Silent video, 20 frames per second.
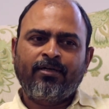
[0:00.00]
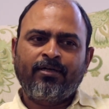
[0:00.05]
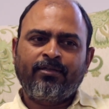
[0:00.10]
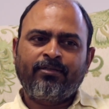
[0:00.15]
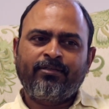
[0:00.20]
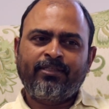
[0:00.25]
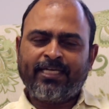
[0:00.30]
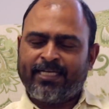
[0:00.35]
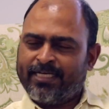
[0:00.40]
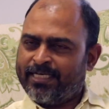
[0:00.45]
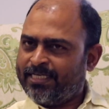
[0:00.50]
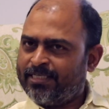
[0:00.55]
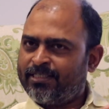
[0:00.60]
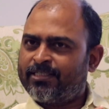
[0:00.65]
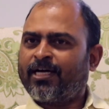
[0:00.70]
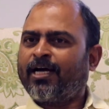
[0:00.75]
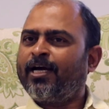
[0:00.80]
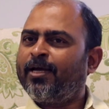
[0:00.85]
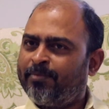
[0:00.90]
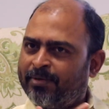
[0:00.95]
need
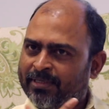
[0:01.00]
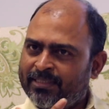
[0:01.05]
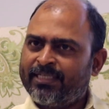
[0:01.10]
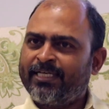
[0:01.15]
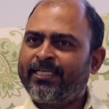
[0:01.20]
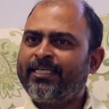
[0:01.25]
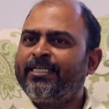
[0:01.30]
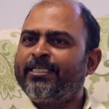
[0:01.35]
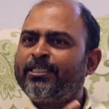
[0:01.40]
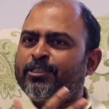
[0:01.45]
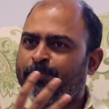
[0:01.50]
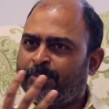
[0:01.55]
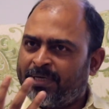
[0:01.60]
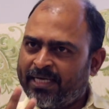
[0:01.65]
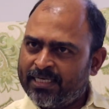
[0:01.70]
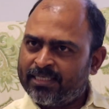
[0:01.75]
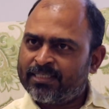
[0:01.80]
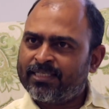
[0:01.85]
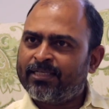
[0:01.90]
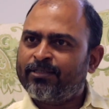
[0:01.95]
time and they need
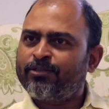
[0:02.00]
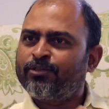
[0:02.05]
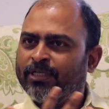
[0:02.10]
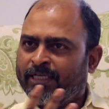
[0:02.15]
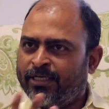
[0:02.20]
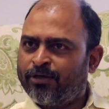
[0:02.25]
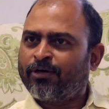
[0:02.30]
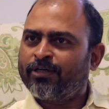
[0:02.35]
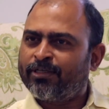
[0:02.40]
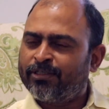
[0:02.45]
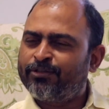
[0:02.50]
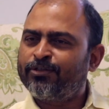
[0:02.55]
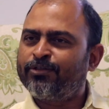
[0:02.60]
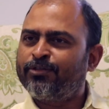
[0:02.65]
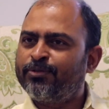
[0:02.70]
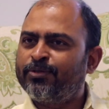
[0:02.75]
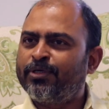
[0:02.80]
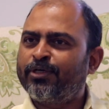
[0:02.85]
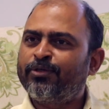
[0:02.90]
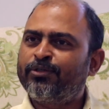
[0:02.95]
space in order to
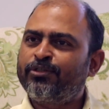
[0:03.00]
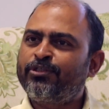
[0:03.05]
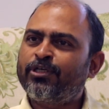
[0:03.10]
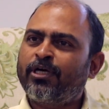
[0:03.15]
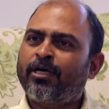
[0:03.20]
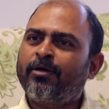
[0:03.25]
do a good job.